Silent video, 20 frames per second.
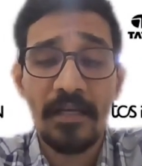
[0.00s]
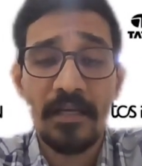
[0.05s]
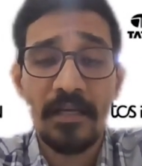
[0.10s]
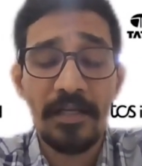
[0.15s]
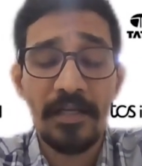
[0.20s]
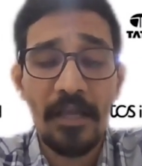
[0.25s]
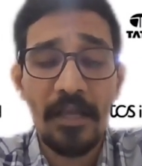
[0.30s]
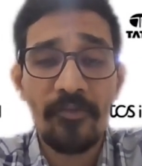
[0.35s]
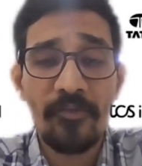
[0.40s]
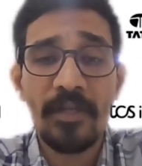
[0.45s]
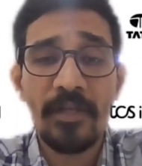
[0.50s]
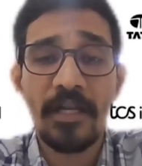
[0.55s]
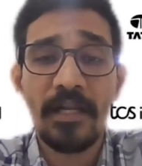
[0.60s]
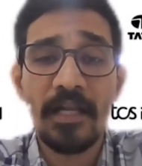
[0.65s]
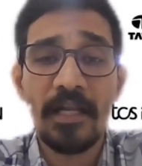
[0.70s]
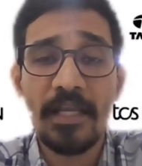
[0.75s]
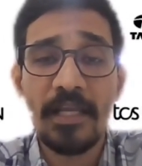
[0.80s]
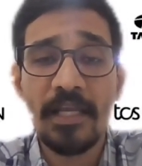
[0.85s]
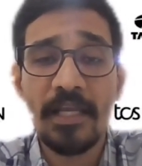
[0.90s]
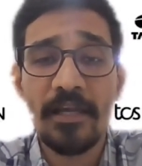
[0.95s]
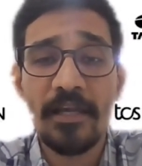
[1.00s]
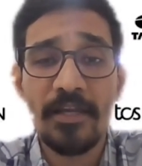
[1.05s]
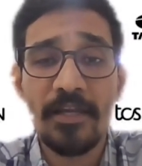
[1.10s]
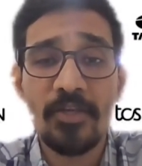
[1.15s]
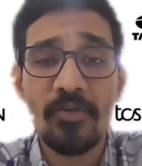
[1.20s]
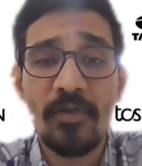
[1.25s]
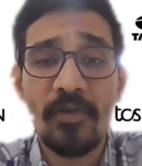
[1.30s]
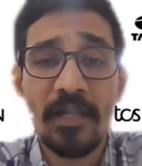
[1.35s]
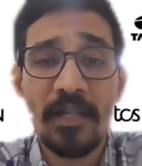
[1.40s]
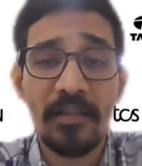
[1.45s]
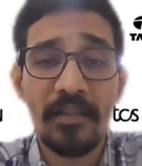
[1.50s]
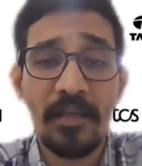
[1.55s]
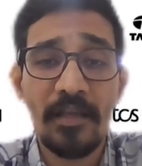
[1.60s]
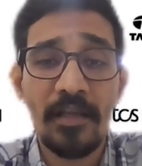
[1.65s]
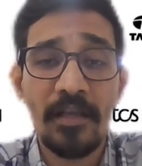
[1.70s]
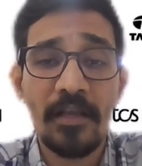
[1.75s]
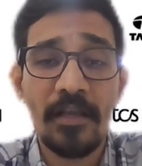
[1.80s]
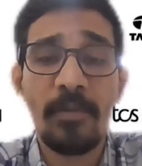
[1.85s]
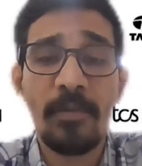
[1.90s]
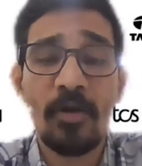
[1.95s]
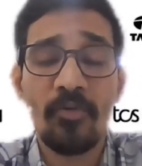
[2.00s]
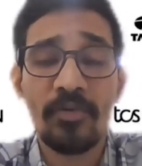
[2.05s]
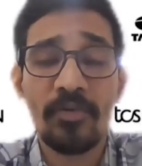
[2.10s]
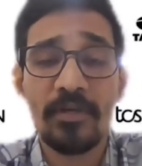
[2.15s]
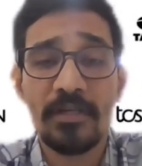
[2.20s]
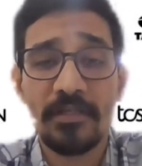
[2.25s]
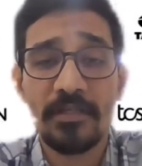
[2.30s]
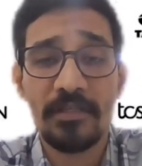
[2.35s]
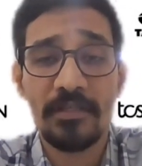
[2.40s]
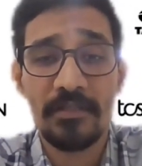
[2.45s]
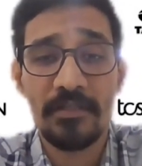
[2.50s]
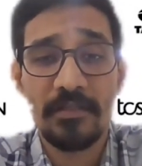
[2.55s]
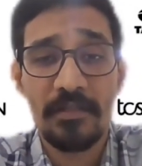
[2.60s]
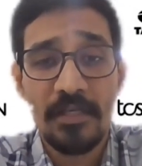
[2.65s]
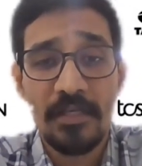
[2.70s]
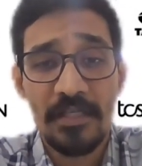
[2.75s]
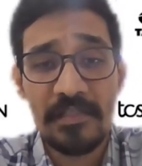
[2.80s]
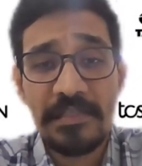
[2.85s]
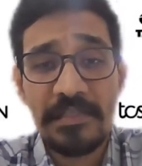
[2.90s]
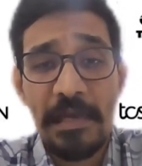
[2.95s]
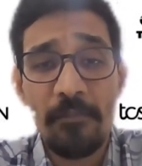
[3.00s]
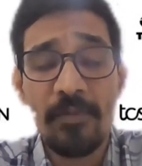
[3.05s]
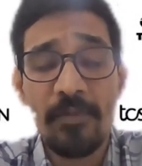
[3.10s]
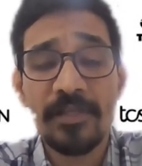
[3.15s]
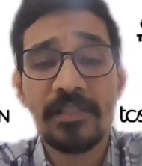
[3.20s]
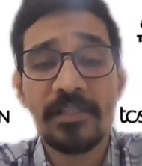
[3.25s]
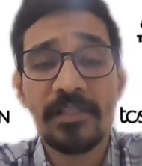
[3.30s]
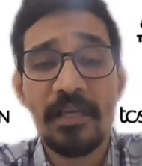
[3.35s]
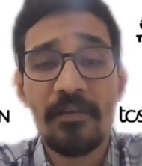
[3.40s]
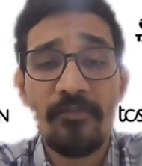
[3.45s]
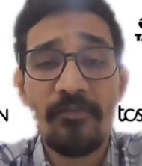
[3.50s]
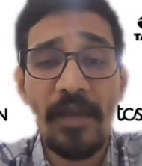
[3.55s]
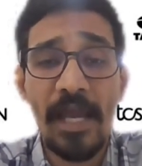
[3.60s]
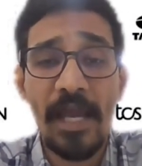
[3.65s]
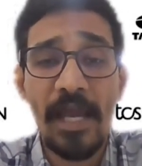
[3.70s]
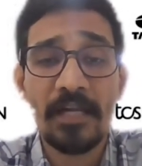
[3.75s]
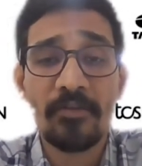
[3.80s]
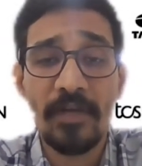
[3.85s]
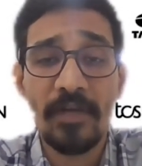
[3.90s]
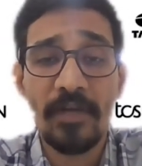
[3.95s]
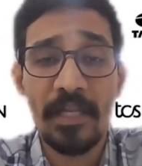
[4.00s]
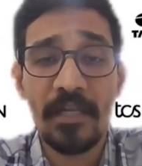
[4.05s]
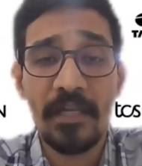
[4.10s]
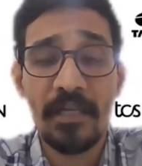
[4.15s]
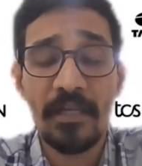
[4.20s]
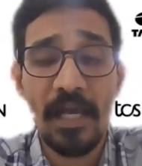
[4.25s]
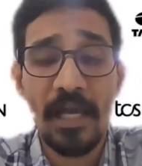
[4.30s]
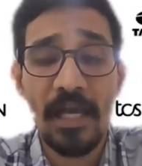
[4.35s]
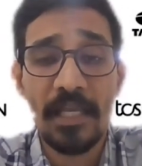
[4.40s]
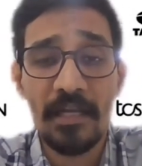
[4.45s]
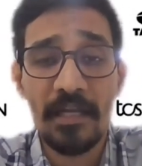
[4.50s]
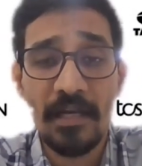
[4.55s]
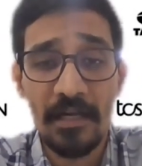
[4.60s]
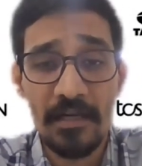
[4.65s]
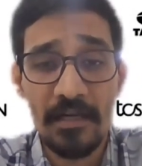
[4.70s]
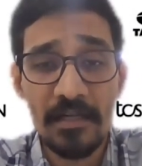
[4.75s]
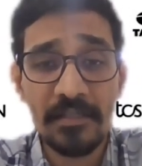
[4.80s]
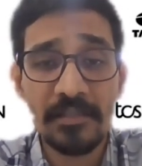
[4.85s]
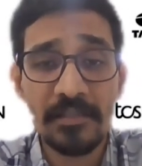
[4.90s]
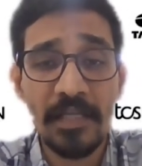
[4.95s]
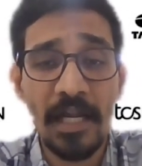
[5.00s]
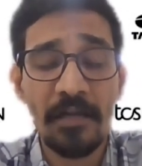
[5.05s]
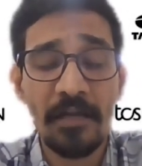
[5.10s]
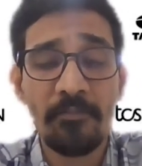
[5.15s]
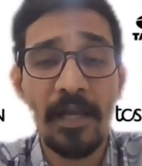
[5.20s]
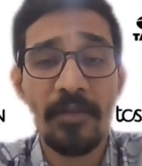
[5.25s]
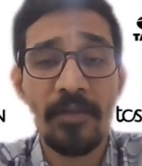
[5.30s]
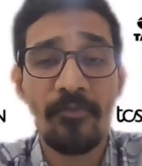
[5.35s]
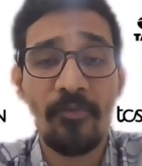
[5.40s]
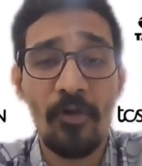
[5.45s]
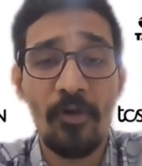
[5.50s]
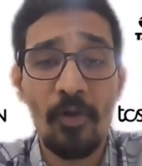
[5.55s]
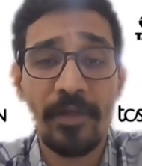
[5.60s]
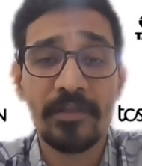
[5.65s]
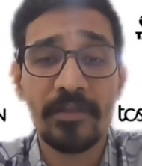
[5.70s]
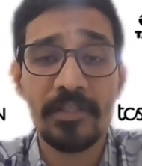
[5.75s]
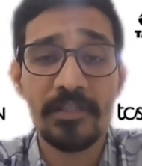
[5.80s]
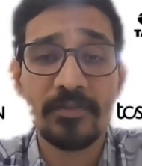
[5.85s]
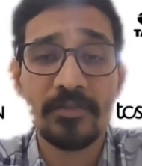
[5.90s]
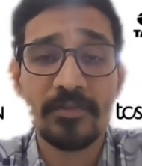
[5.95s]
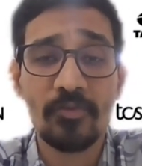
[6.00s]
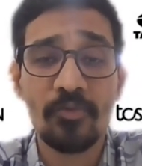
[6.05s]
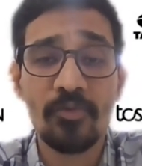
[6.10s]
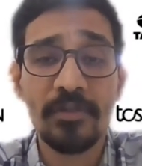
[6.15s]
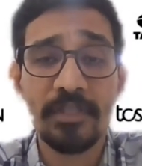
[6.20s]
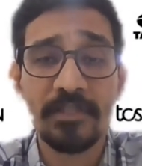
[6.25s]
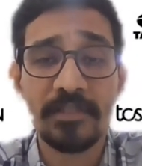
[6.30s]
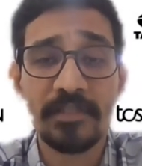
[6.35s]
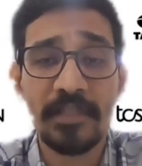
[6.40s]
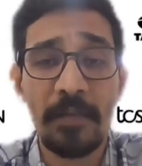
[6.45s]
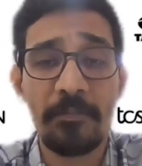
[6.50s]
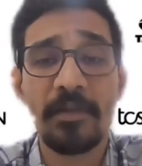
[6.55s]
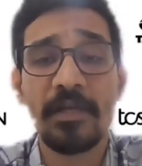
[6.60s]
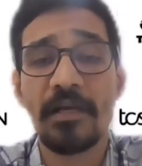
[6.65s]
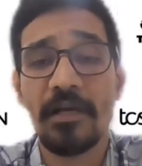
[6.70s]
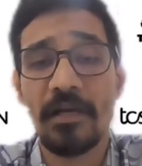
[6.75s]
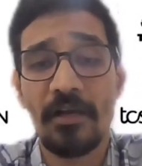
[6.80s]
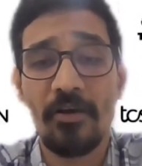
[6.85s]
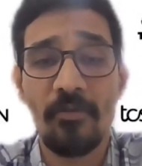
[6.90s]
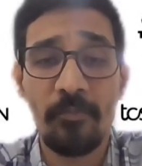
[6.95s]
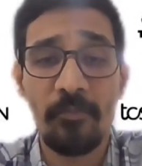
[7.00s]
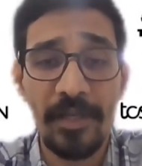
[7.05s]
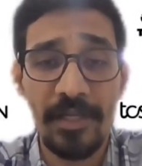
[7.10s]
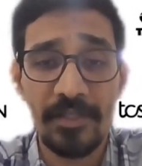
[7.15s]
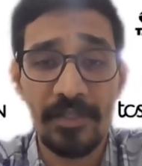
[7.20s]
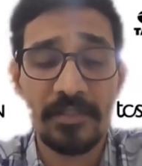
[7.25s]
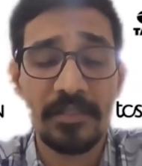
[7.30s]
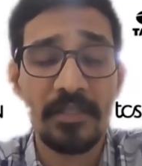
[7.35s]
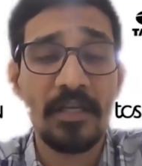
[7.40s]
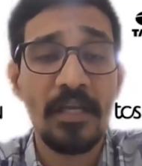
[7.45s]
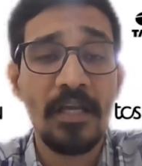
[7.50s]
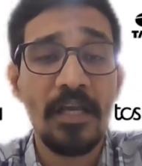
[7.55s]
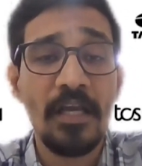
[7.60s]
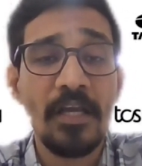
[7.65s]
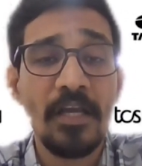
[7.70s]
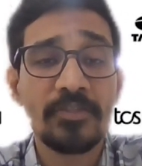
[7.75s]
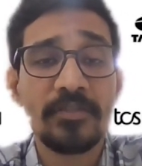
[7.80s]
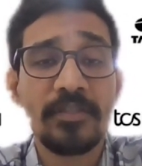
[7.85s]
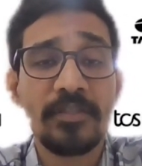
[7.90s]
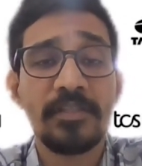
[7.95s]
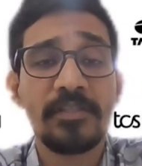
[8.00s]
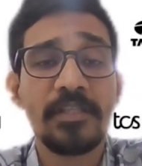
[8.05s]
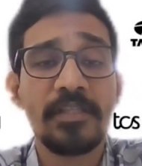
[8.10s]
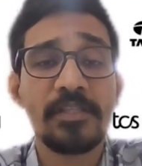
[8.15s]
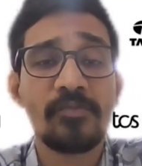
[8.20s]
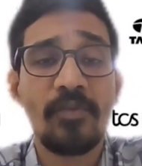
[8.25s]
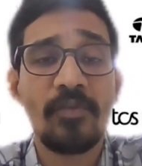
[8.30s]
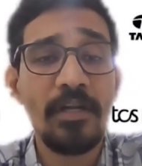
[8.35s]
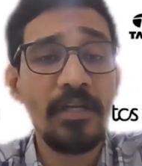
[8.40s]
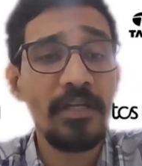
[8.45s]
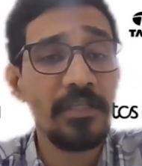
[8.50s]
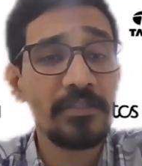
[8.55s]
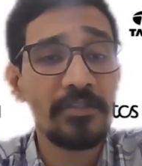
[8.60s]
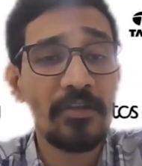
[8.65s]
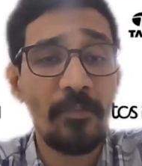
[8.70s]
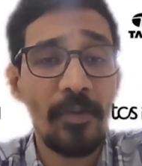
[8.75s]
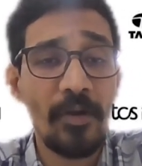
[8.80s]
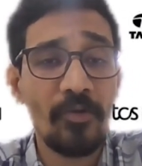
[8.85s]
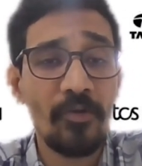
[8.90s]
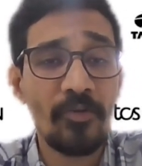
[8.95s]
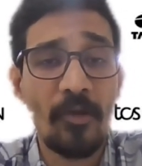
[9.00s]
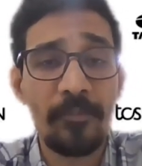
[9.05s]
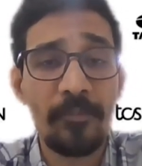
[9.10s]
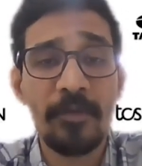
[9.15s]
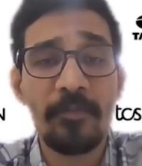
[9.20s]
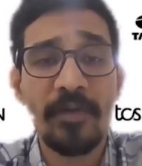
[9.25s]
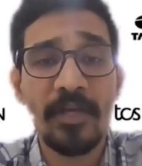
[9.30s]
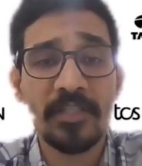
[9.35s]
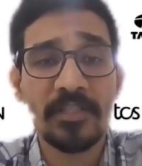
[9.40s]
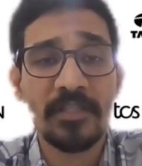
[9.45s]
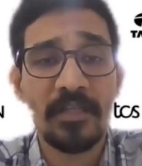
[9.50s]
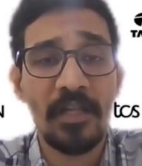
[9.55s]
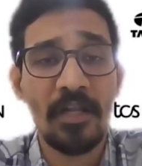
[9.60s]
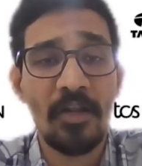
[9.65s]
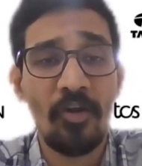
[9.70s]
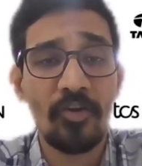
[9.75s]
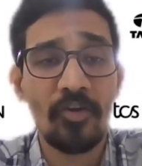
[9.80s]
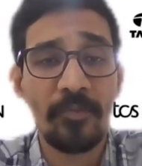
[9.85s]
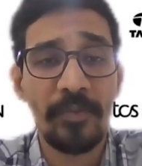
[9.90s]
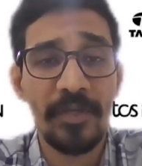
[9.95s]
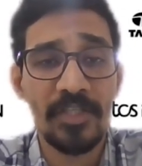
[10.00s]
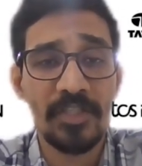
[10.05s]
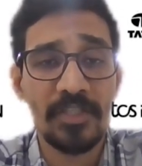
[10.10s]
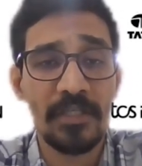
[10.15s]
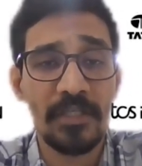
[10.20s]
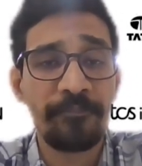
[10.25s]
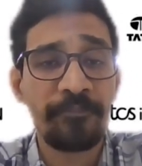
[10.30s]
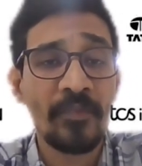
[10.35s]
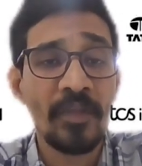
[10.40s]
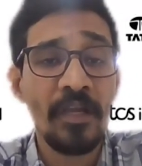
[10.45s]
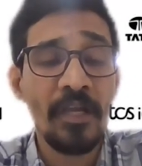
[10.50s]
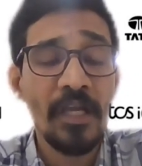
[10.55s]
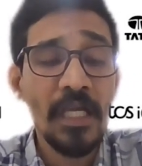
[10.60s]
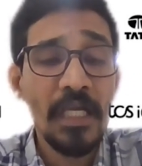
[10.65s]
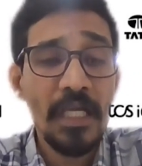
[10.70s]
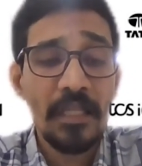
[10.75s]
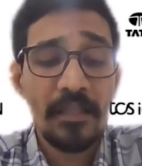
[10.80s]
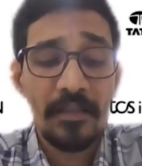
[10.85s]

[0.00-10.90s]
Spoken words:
then definitely you can think about establishing a fact wherein I can understand by following this rule, this can be accomplished. So this is what is about optimization and automation.